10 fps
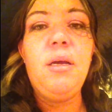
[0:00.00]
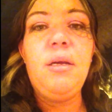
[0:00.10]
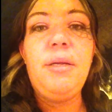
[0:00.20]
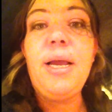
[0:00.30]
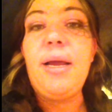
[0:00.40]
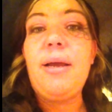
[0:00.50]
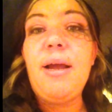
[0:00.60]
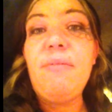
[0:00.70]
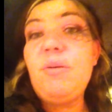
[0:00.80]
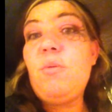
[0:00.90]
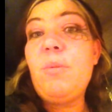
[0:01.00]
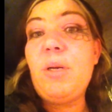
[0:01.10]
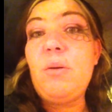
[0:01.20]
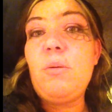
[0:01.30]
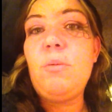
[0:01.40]
yeah, every
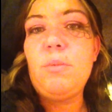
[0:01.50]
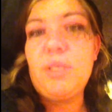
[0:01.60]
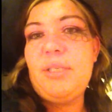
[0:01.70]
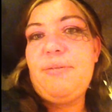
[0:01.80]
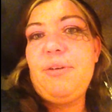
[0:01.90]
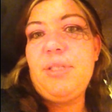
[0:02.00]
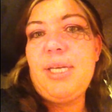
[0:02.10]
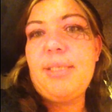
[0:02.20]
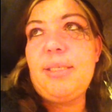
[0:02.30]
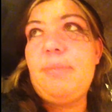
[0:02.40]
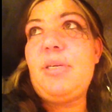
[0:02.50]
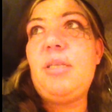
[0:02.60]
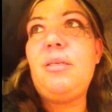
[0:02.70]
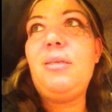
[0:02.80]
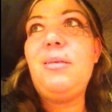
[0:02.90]
woman wants to feel sexy,
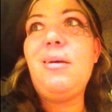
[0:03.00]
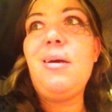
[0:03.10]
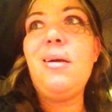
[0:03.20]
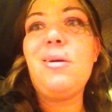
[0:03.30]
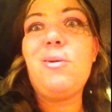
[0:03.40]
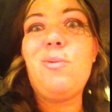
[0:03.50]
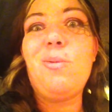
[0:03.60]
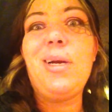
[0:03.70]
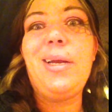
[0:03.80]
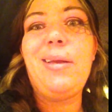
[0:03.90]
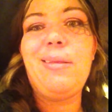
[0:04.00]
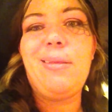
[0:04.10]
but not quite